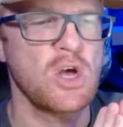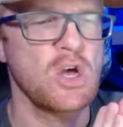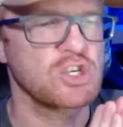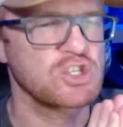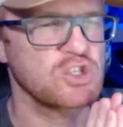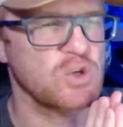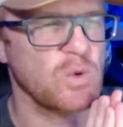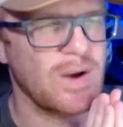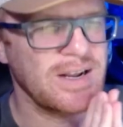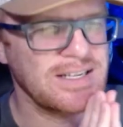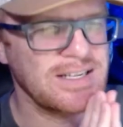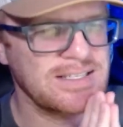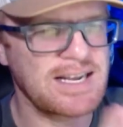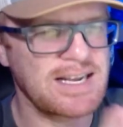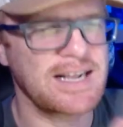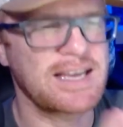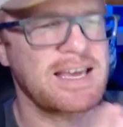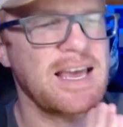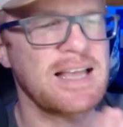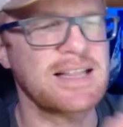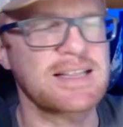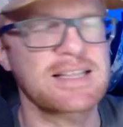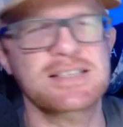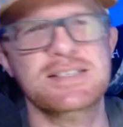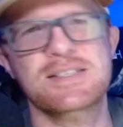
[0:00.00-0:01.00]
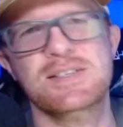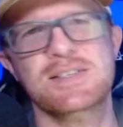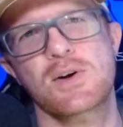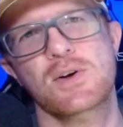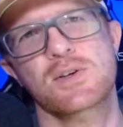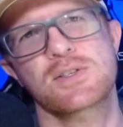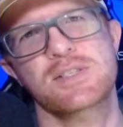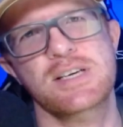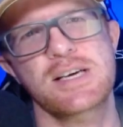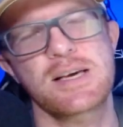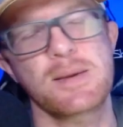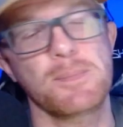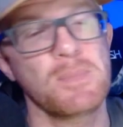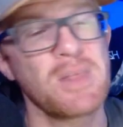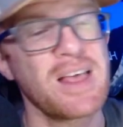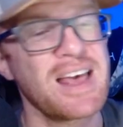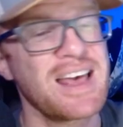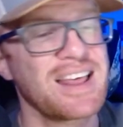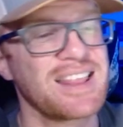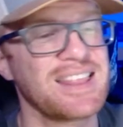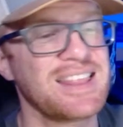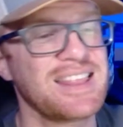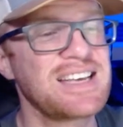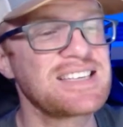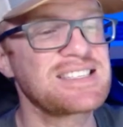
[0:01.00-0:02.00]
So I dedicate this song to him.
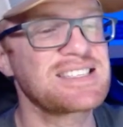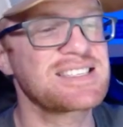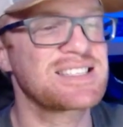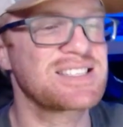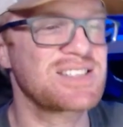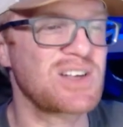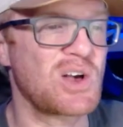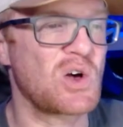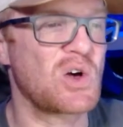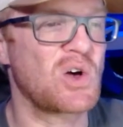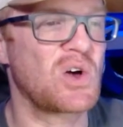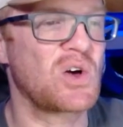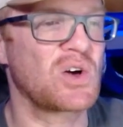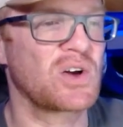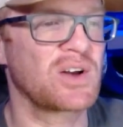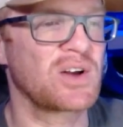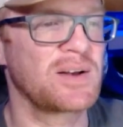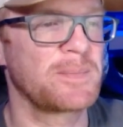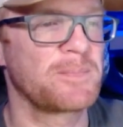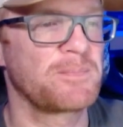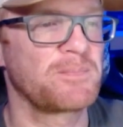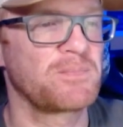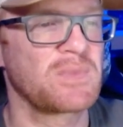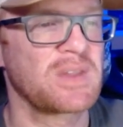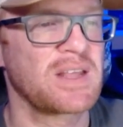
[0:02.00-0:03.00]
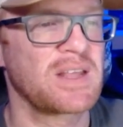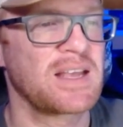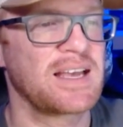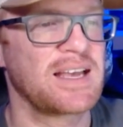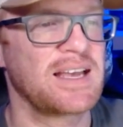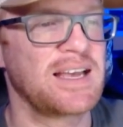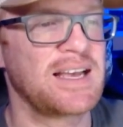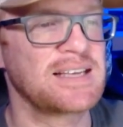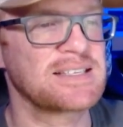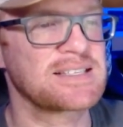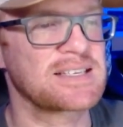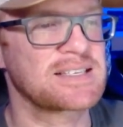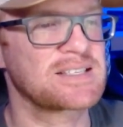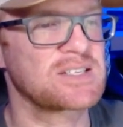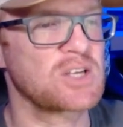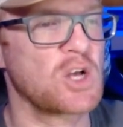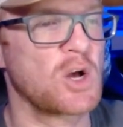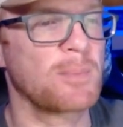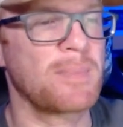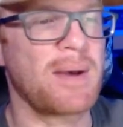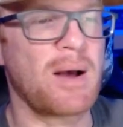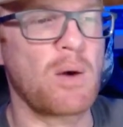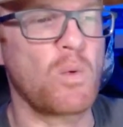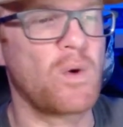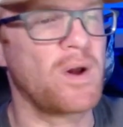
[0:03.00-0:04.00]
This song is a
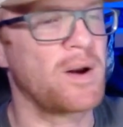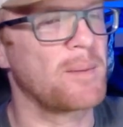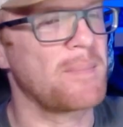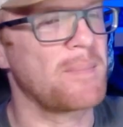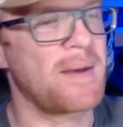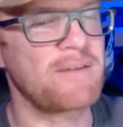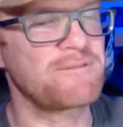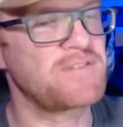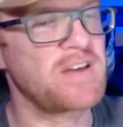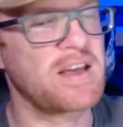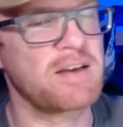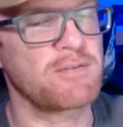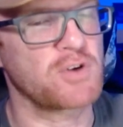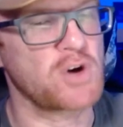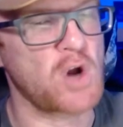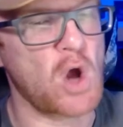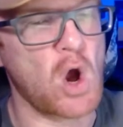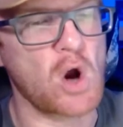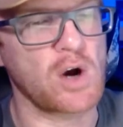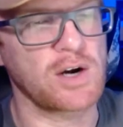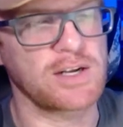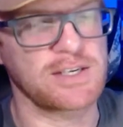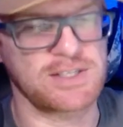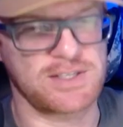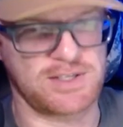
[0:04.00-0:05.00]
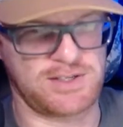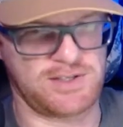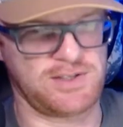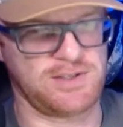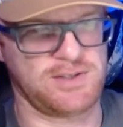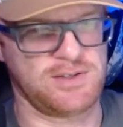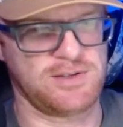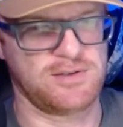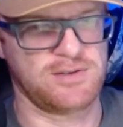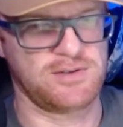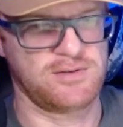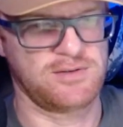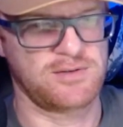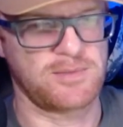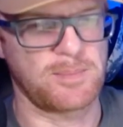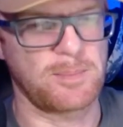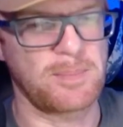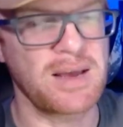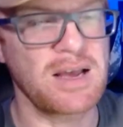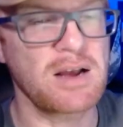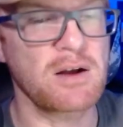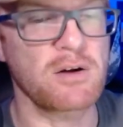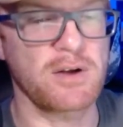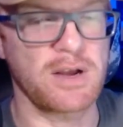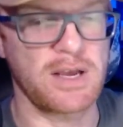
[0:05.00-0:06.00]
song by one of my favorite artists,
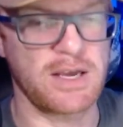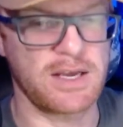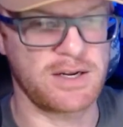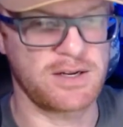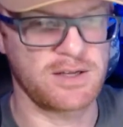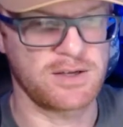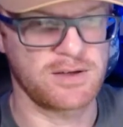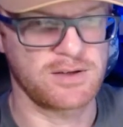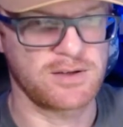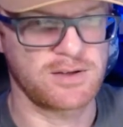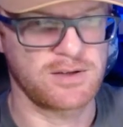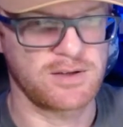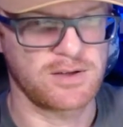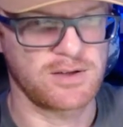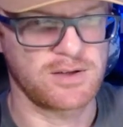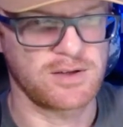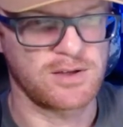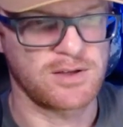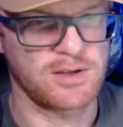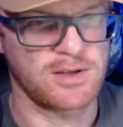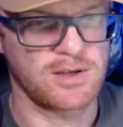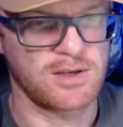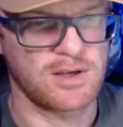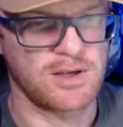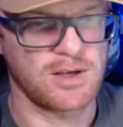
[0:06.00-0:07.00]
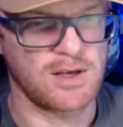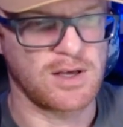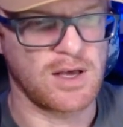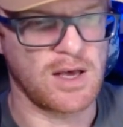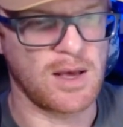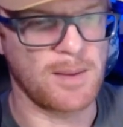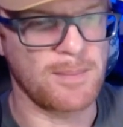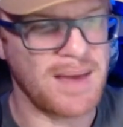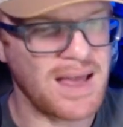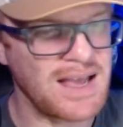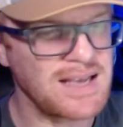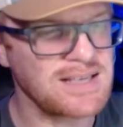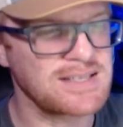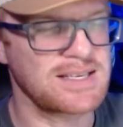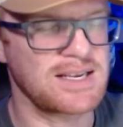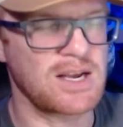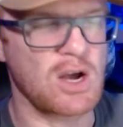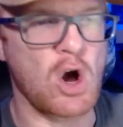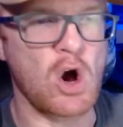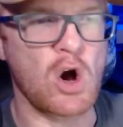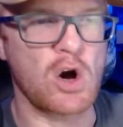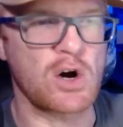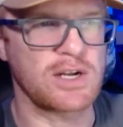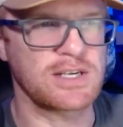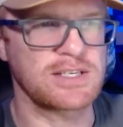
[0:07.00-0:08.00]
period. Amazing
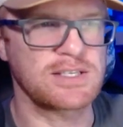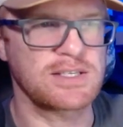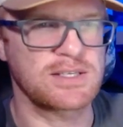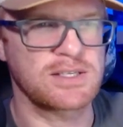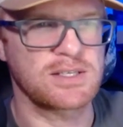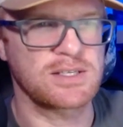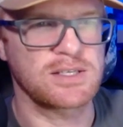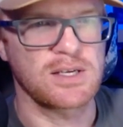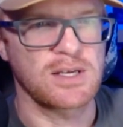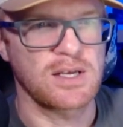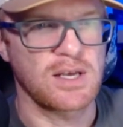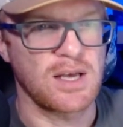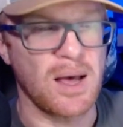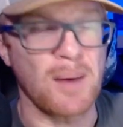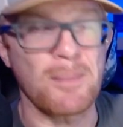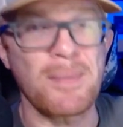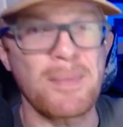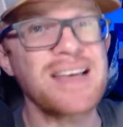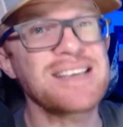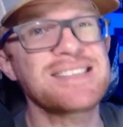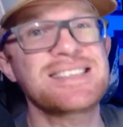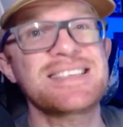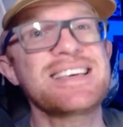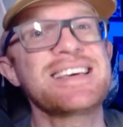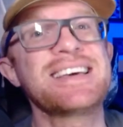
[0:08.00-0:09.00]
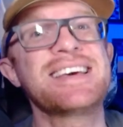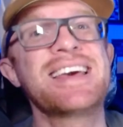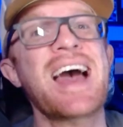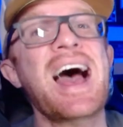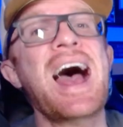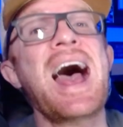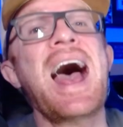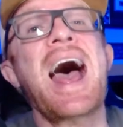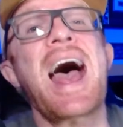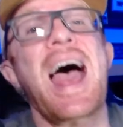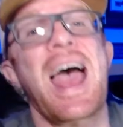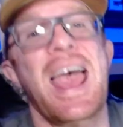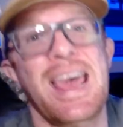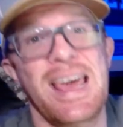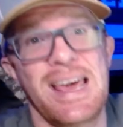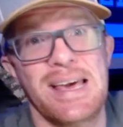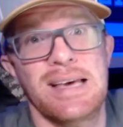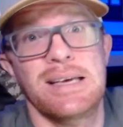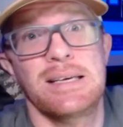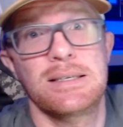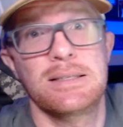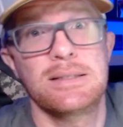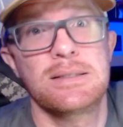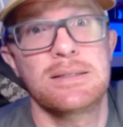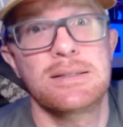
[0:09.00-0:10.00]
artist, amazing guy,
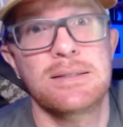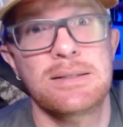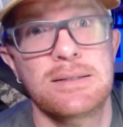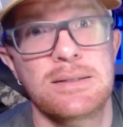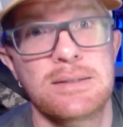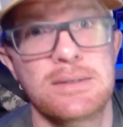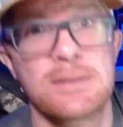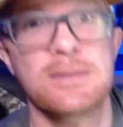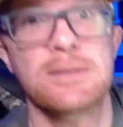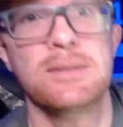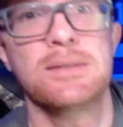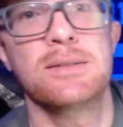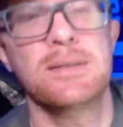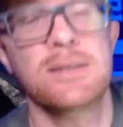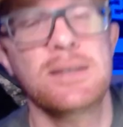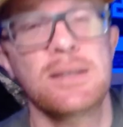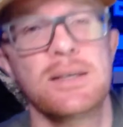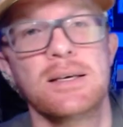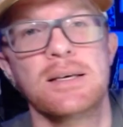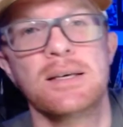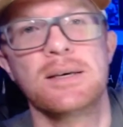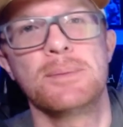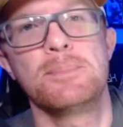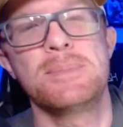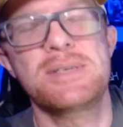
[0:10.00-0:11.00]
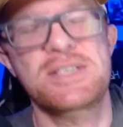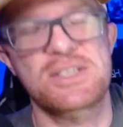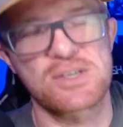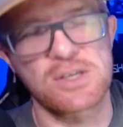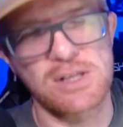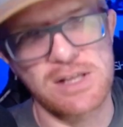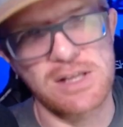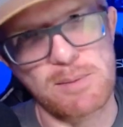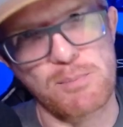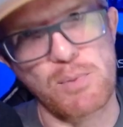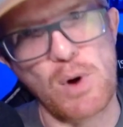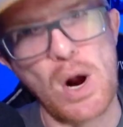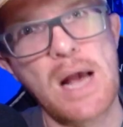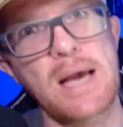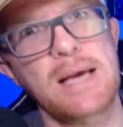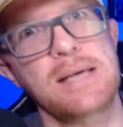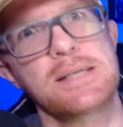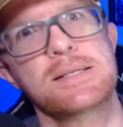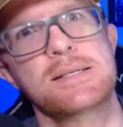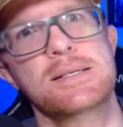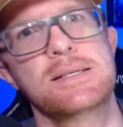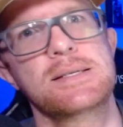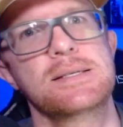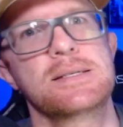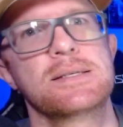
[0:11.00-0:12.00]
Mr. Lee
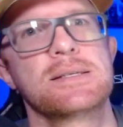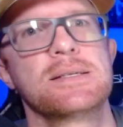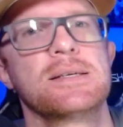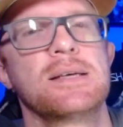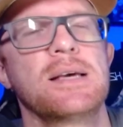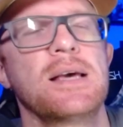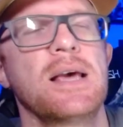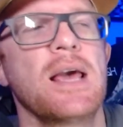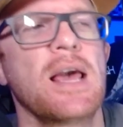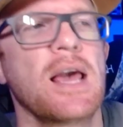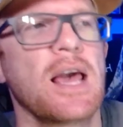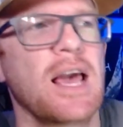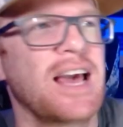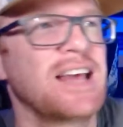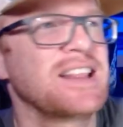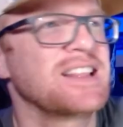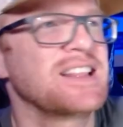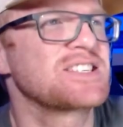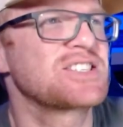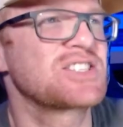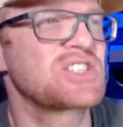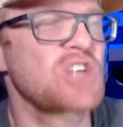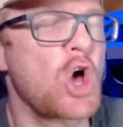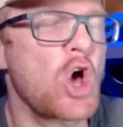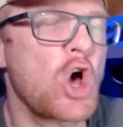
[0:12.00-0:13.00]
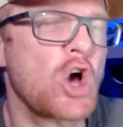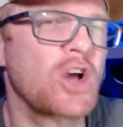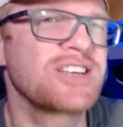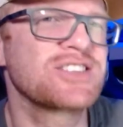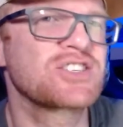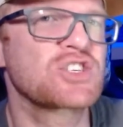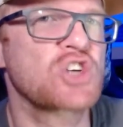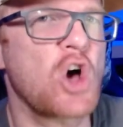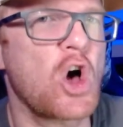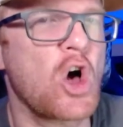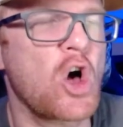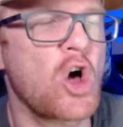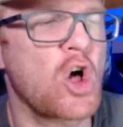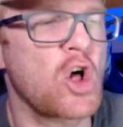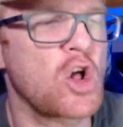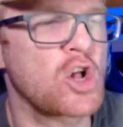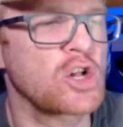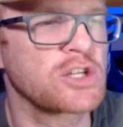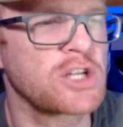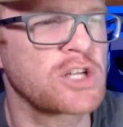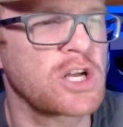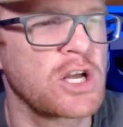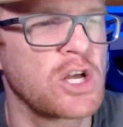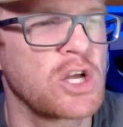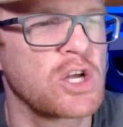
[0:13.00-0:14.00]
Brice. And the song is
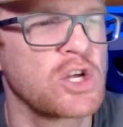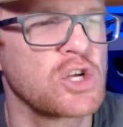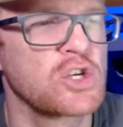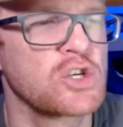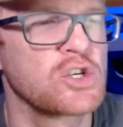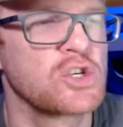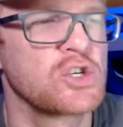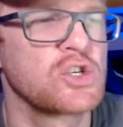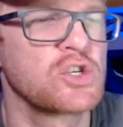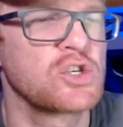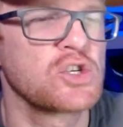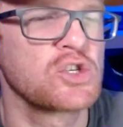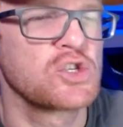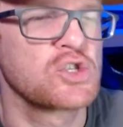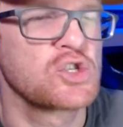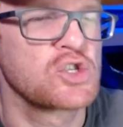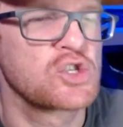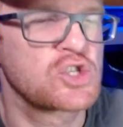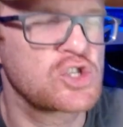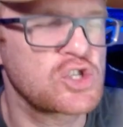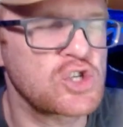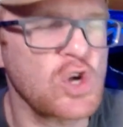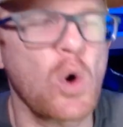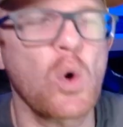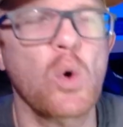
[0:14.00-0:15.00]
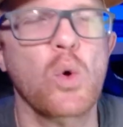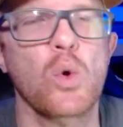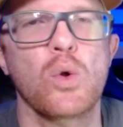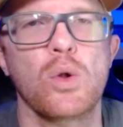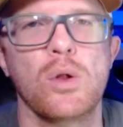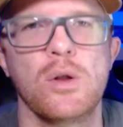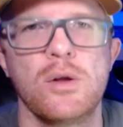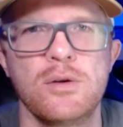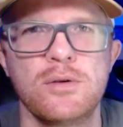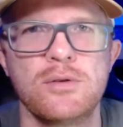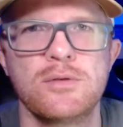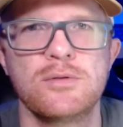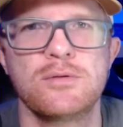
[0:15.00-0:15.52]
called Soul.